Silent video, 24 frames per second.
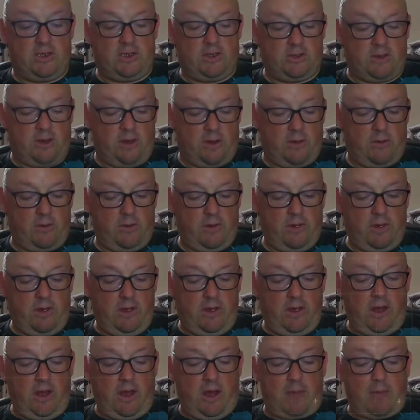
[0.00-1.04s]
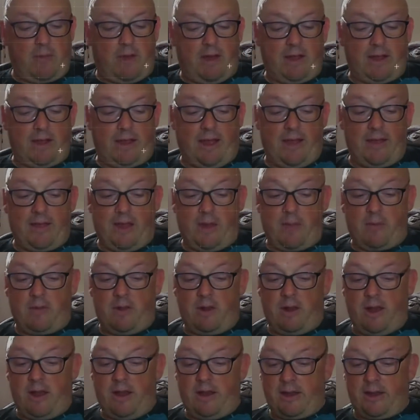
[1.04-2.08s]
So I might get them at a
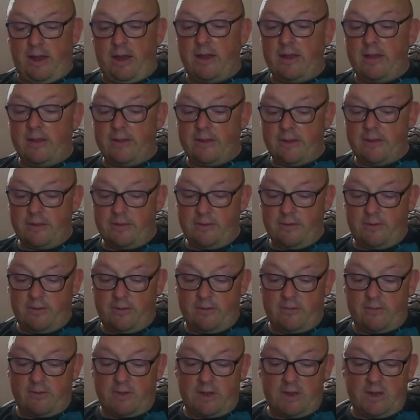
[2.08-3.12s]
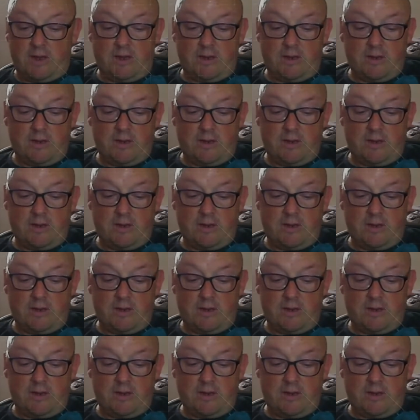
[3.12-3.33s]
later date to read.